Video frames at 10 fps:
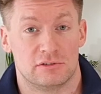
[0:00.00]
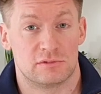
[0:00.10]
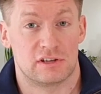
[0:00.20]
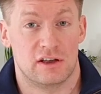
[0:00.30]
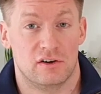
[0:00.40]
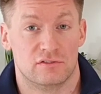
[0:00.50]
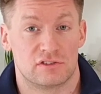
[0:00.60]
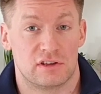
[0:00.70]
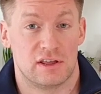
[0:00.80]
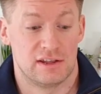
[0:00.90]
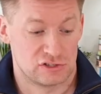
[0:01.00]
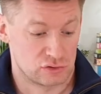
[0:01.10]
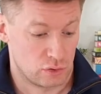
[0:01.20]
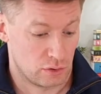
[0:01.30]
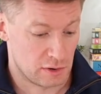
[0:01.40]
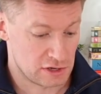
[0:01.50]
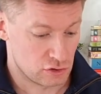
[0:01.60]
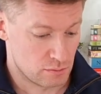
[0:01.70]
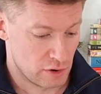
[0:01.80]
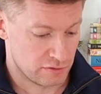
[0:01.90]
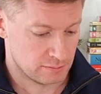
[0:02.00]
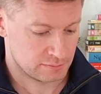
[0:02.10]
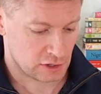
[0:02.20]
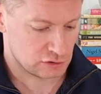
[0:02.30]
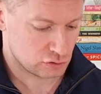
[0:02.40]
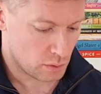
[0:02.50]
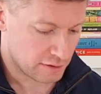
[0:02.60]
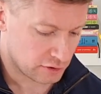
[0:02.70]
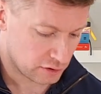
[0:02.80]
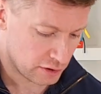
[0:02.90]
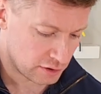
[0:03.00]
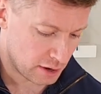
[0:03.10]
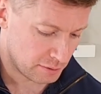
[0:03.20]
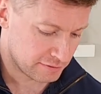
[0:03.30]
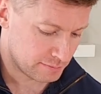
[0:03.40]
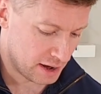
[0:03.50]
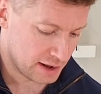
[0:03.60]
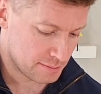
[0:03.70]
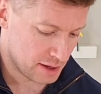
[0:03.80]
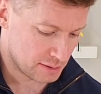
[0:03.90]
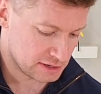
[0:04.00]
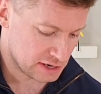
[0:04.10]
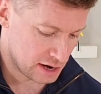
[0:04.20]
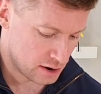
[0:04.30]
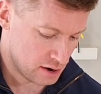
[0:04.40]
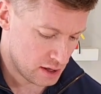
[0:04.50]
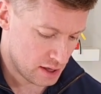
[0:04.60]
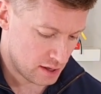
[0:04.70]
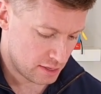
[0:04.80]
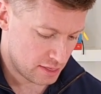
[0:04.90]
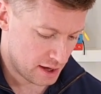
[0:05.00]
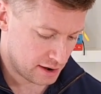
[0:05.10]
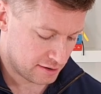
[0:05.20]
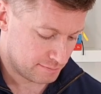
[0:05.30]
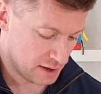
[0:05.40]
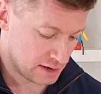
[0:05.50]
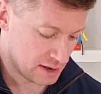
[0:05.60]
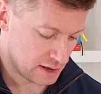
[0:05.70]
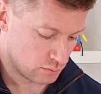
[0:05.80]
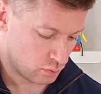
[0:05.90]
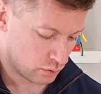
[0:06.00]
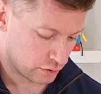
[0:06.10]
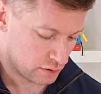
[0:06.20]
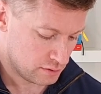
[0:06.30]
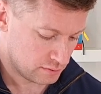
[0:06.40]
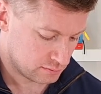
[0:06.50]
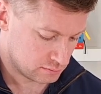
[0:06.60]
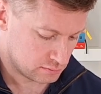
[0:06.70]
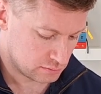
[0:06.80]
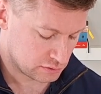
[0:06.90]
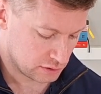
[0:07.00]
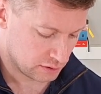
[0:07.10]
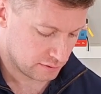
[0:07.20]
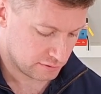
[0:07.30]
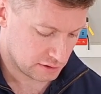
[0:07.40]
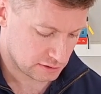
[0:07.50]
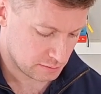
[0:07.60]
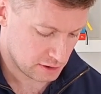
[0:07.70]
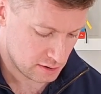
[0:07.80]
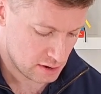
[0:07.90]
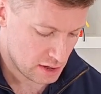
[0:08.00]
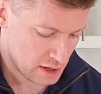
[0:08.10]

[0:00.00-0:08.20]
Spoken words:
themselves in soil when you do move them. So I've got another couple of Pilea babies here that have been in water. Try to lift this up here.